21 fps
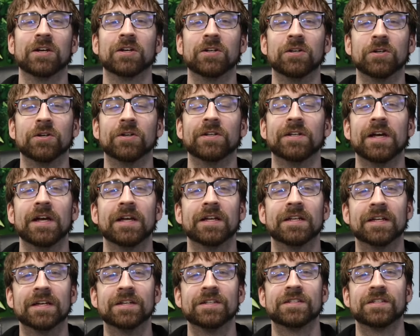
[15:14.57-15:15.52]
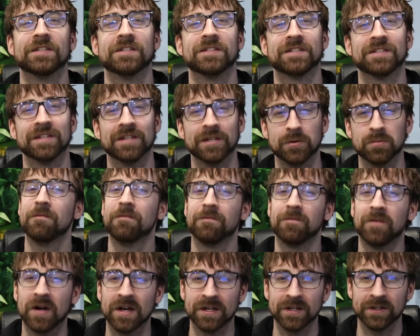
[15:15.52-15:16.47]
a good night's sleep,
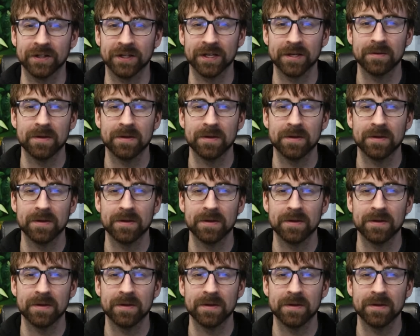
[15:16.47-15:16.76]
finally.